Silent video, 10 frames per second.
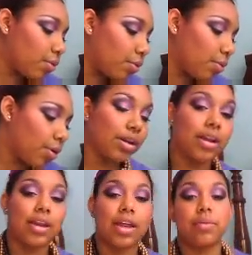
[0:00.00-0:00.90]
we're going to
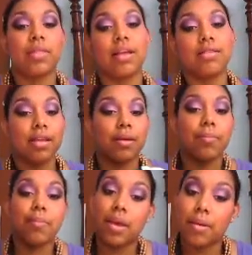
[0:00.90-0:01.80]
line with that same
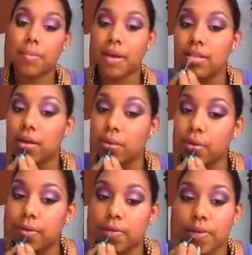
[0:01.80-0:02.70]
pink base that we
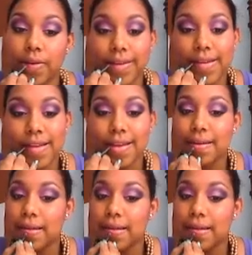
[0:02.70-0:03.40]
used already.